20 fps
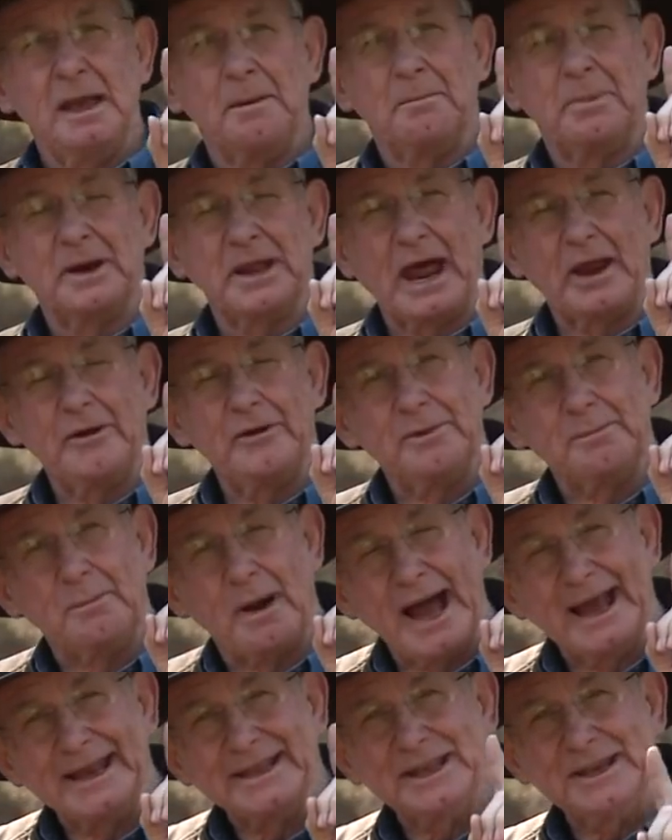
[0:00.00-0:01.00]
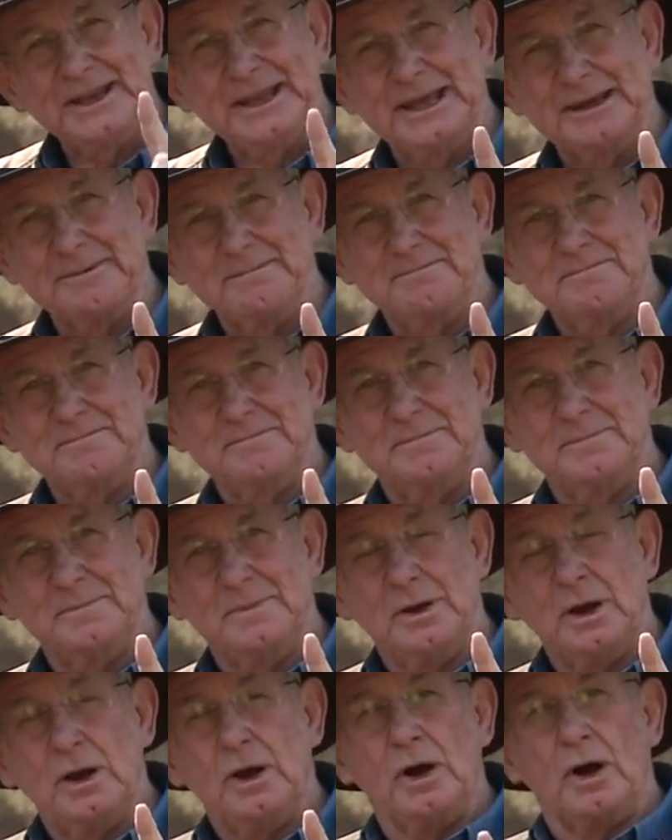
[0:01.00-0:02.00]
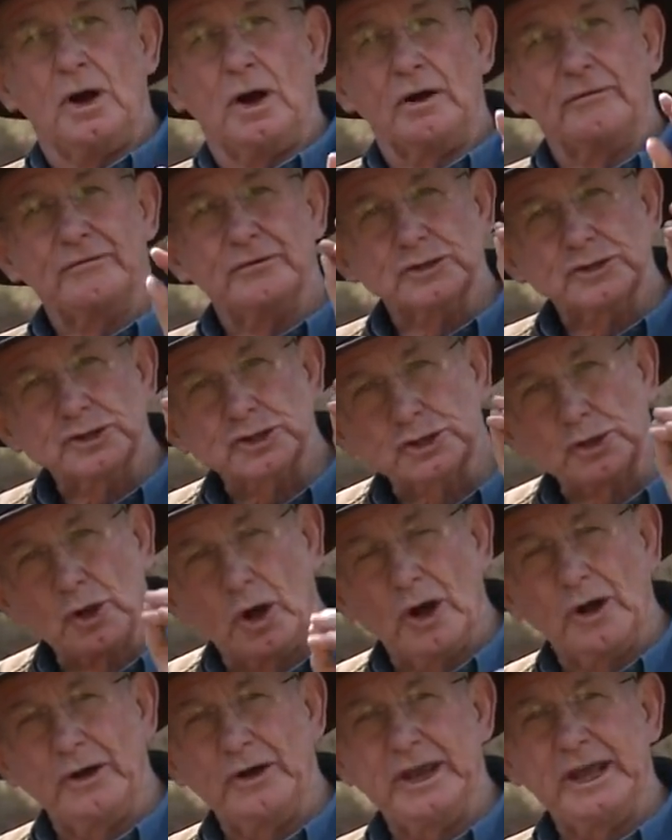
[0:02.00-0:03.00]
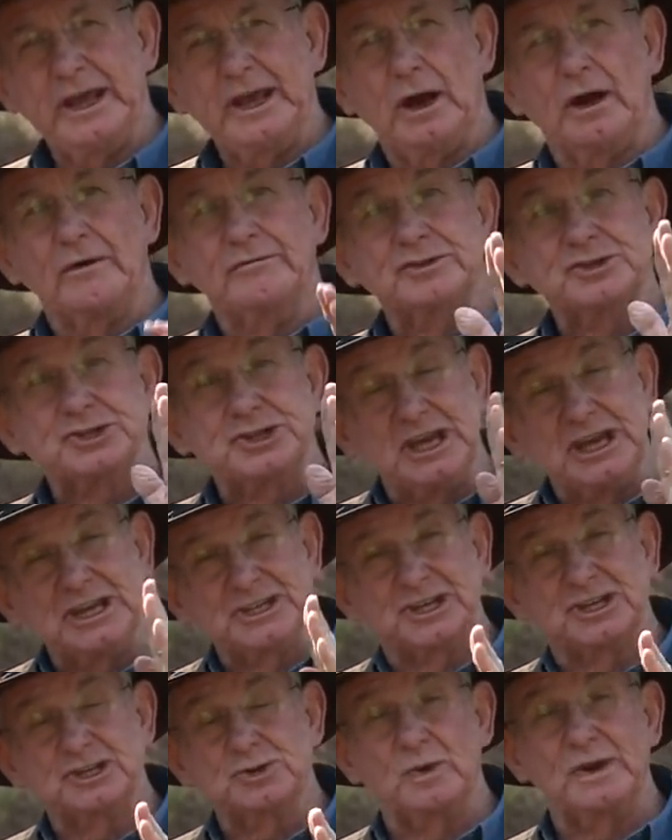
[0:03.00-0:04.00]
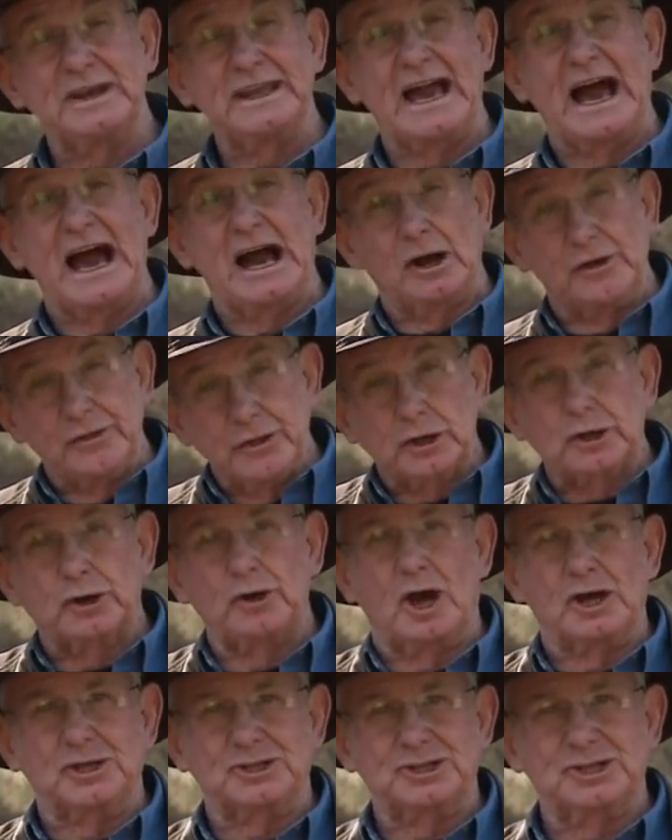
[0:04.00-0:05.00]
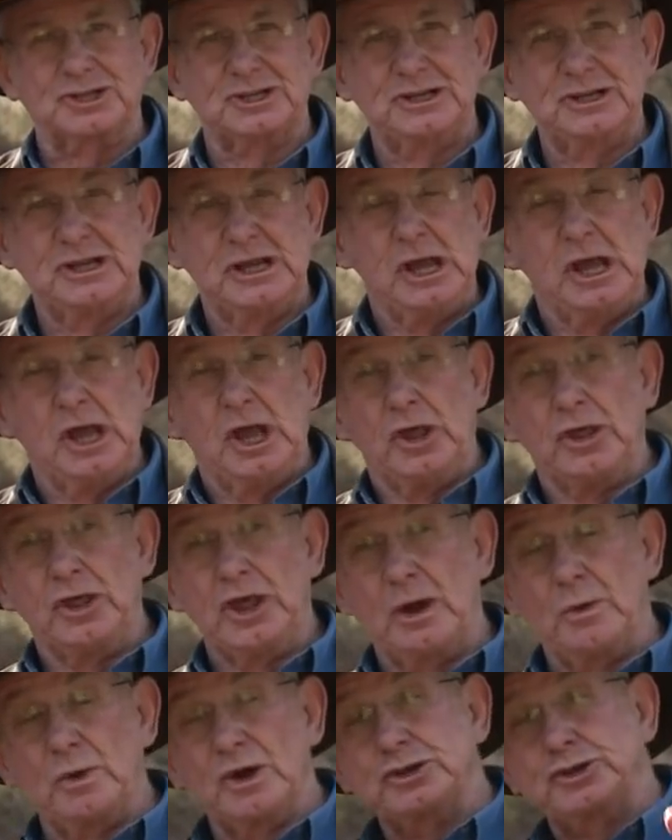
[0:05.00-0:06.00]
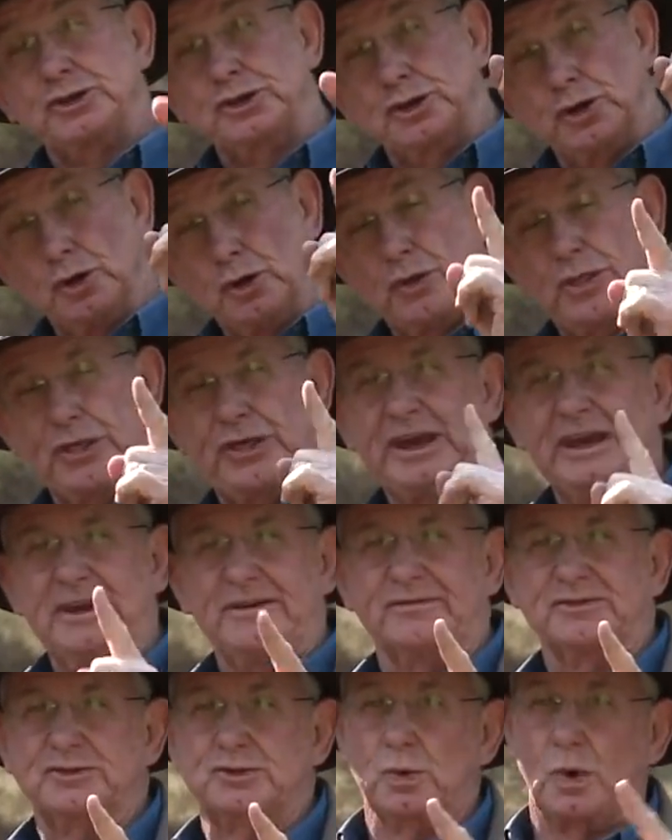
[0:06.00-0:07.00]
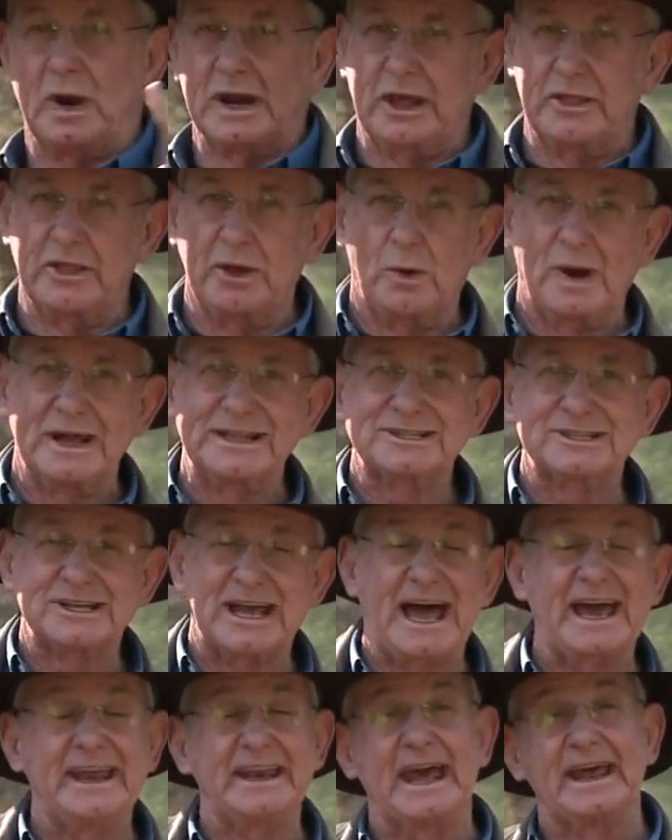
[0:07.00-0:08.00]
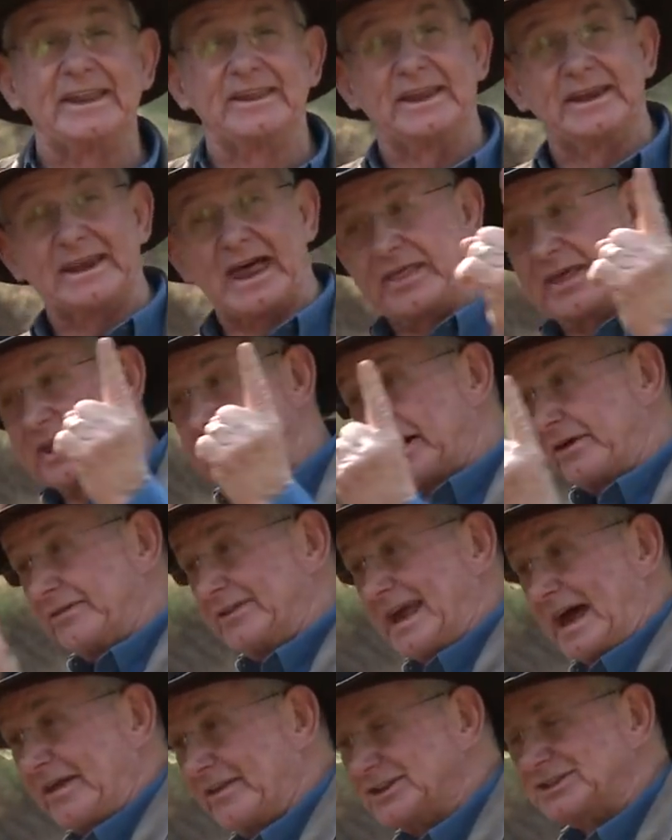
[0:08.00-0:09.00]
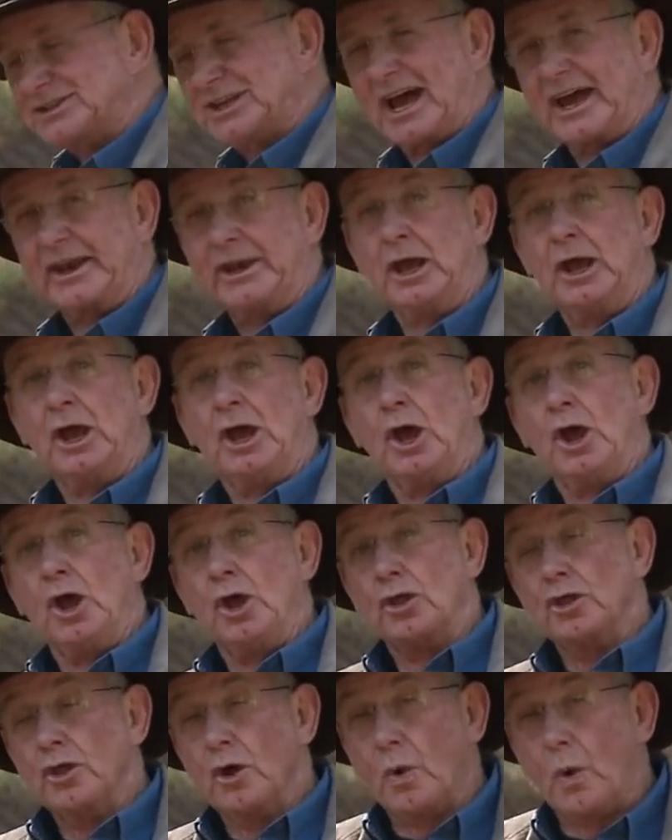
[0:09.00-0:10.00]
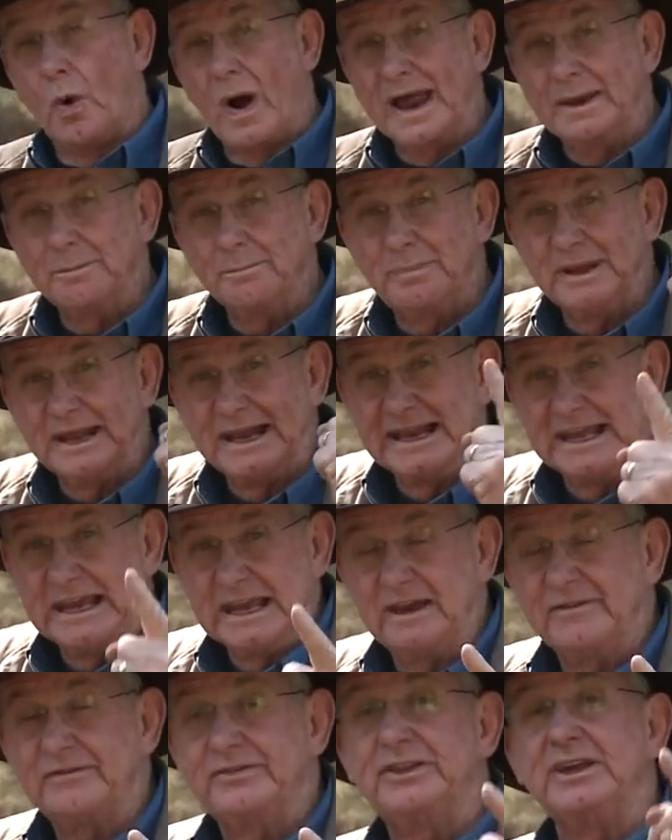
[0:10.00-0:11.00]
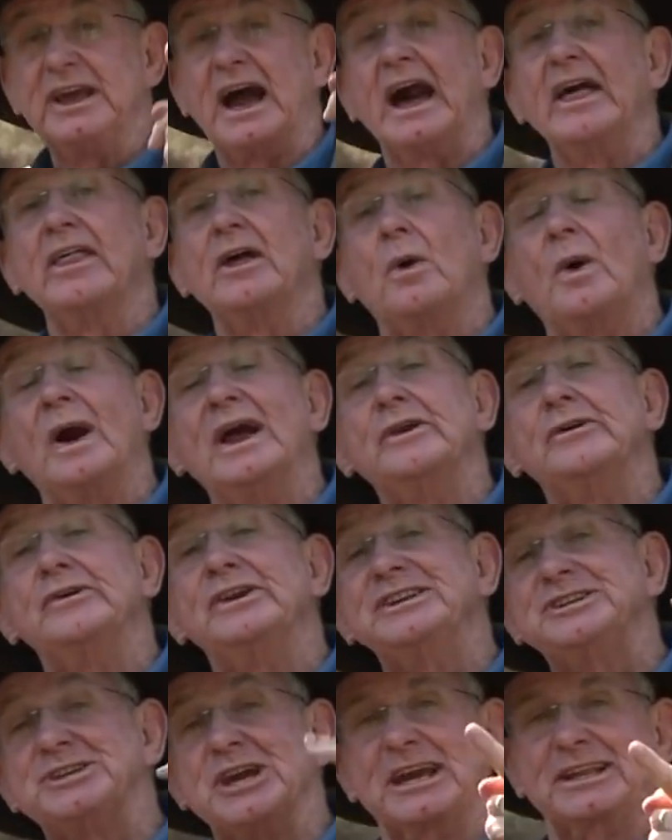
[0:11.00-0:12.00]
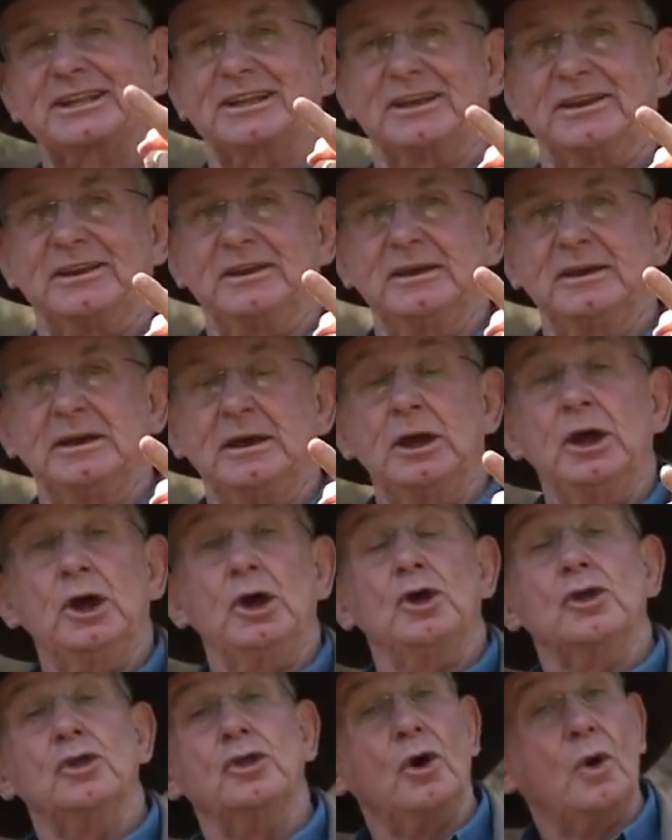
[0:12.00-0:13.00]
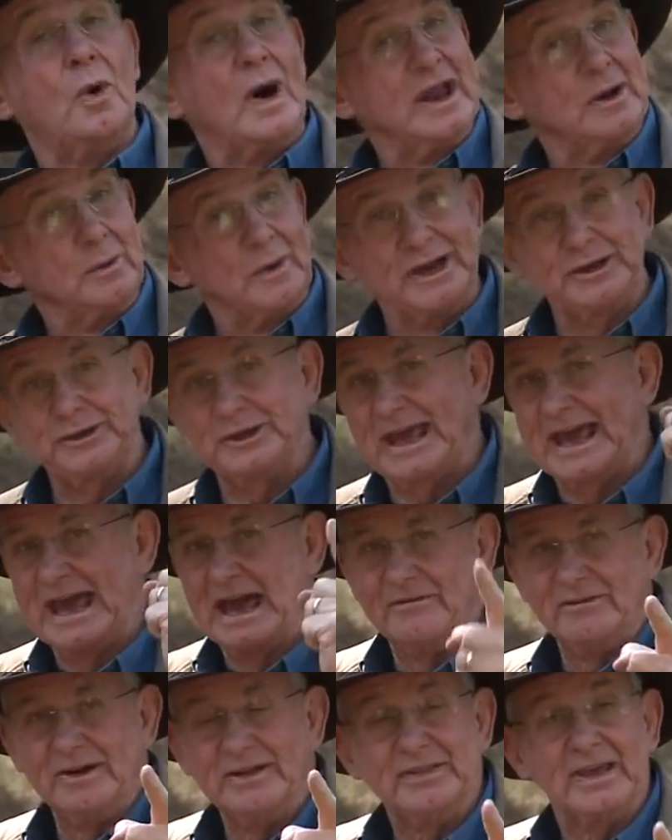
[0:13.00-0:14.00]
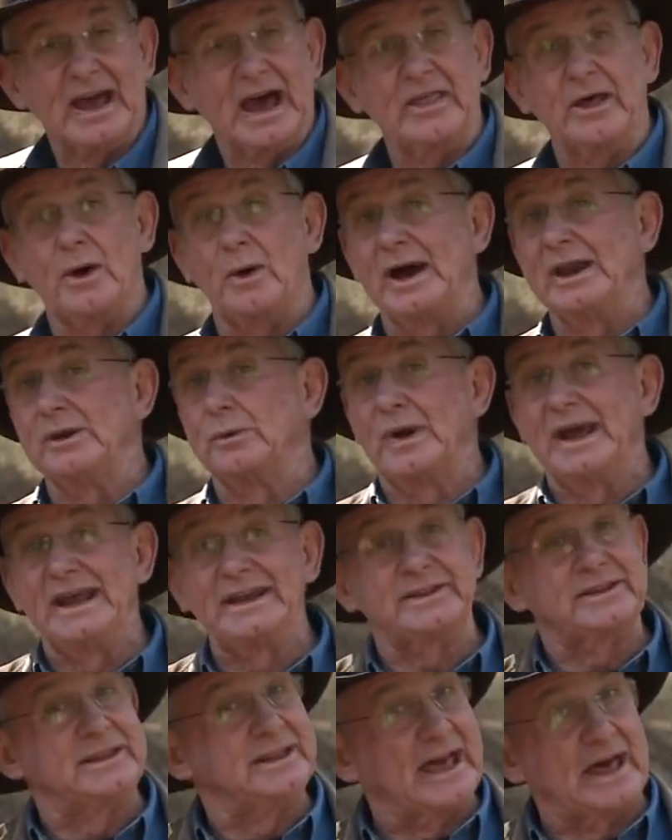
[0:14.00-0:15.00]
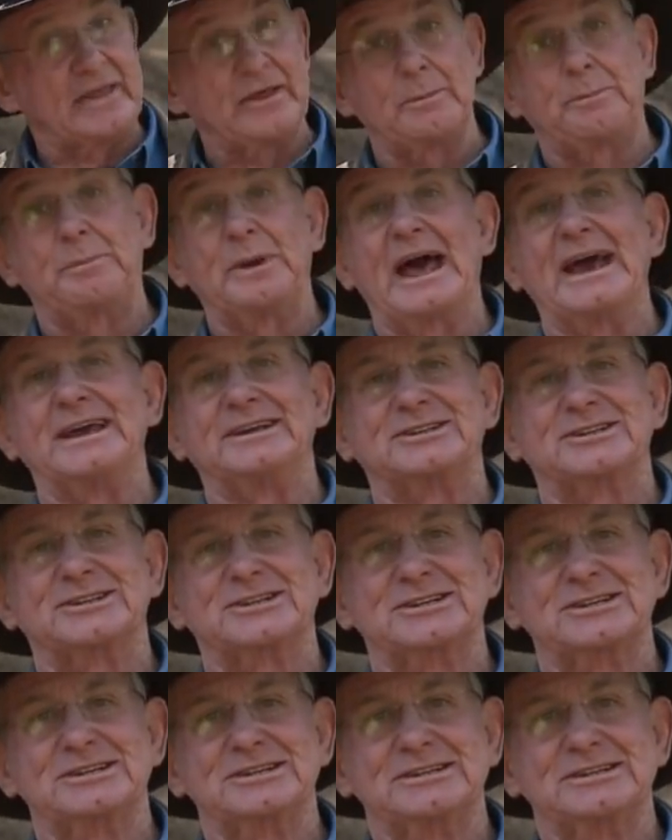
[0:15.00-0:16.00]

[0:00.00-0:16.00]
But I reminded him of the story of Jesus when he hung on the cross. There were two thieves, one on the one side and another on the other side. The one believed, the other one rejected. The one went to heaven, the other one went the other place.